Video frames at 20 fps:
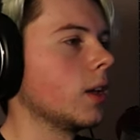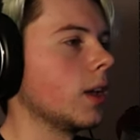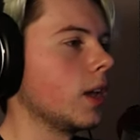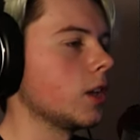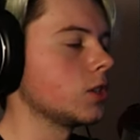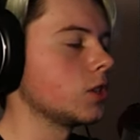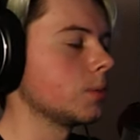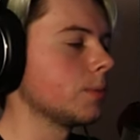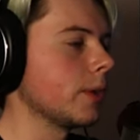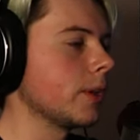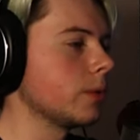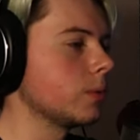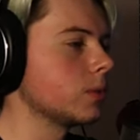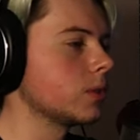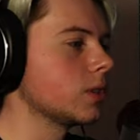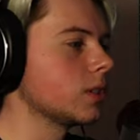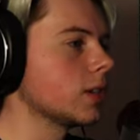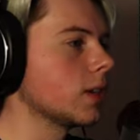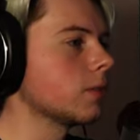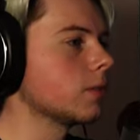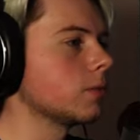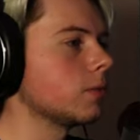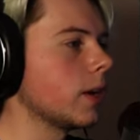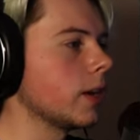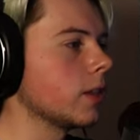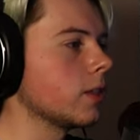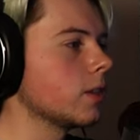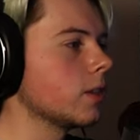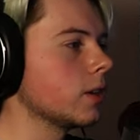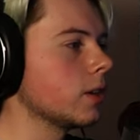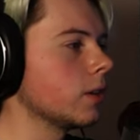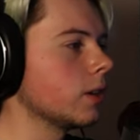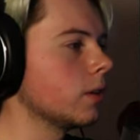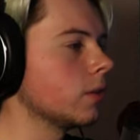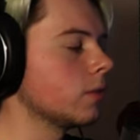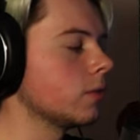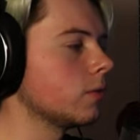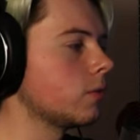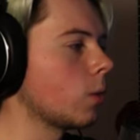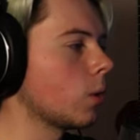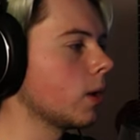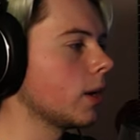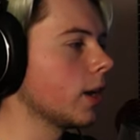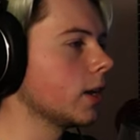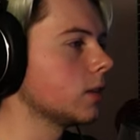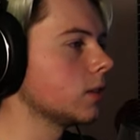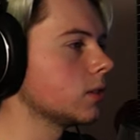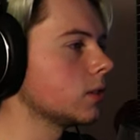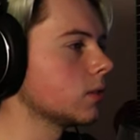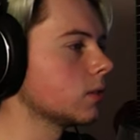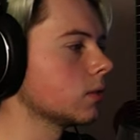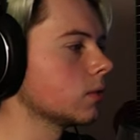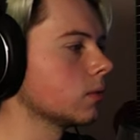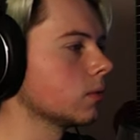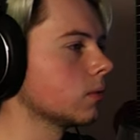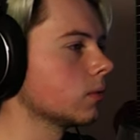I assumed I would just have to fight the, the four knights.